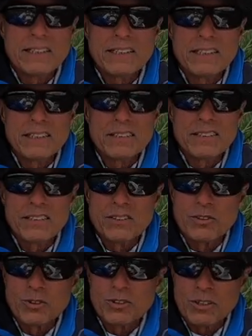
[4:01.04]
And of
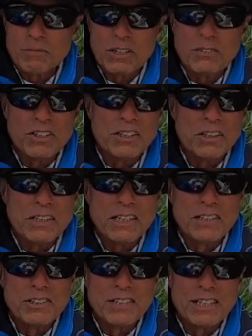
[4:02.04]
course, I'm never gonna lie
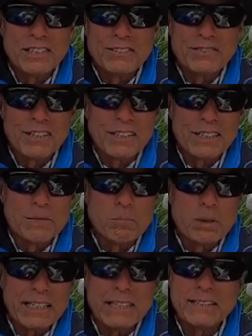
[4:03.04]
to you guys. If I get a
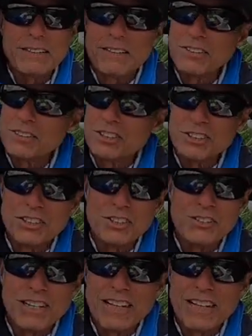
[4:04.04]
bite, I'll let you know.